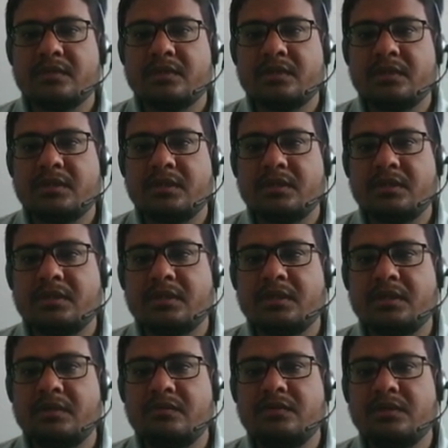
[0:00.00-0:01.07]
and
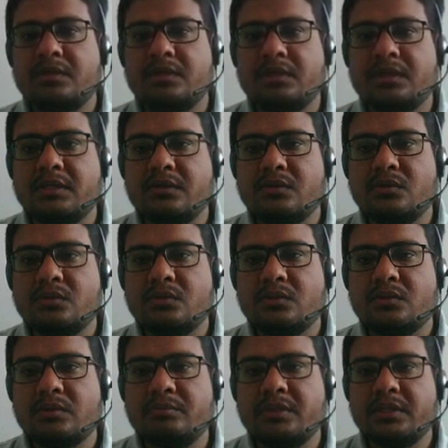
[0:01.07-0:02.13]
alpha into
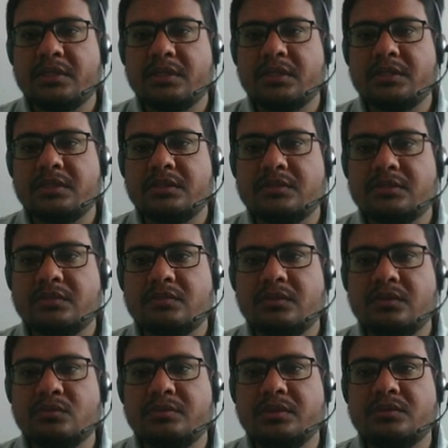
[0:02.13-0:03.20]
beta, that is equal
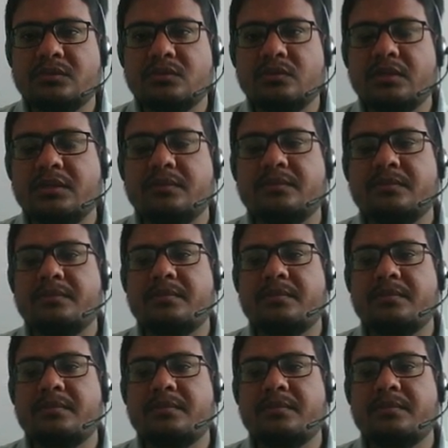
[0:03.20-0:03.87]
to b square.